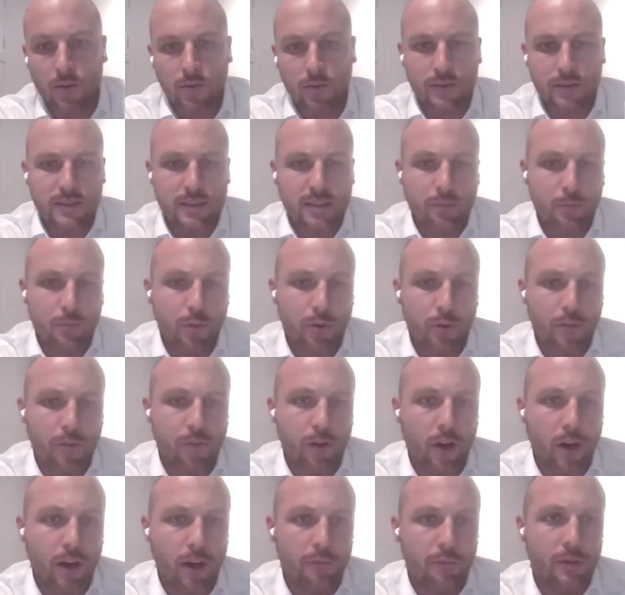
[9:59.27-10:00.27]
We've got
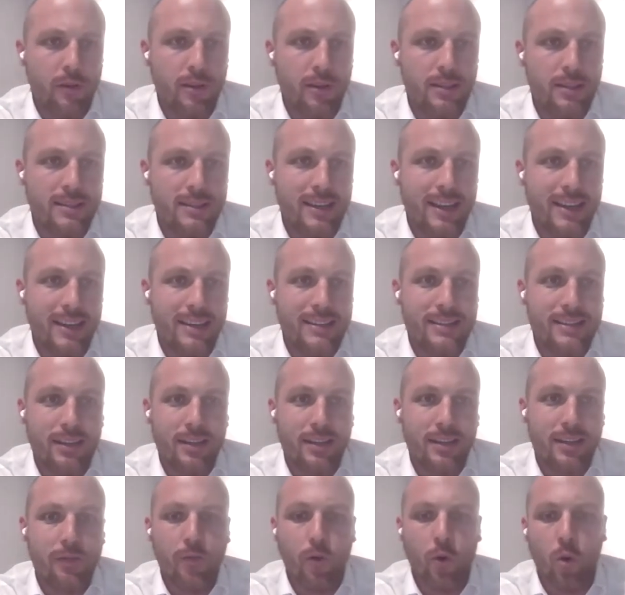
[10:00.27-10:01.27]
7.5 million tonnes
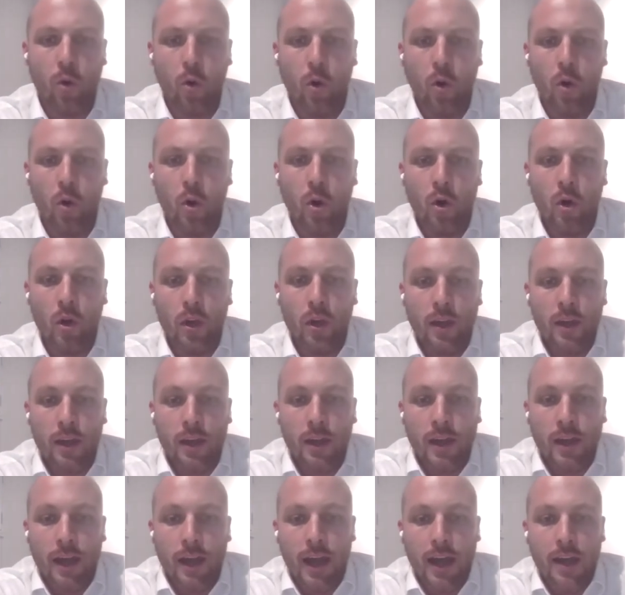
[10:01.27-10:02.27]
of ore.
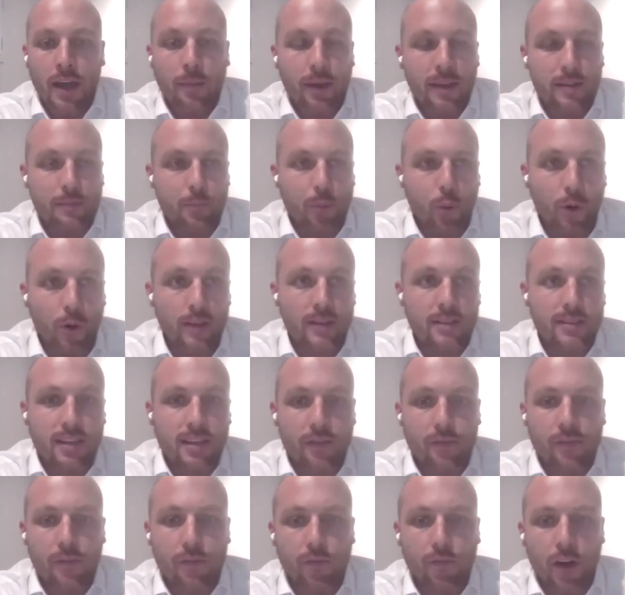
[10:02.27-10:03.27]
at about
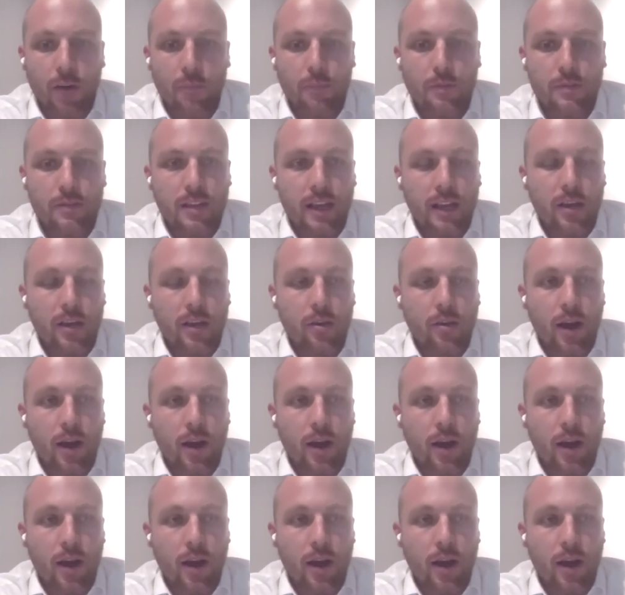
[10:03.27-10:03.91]
0.75%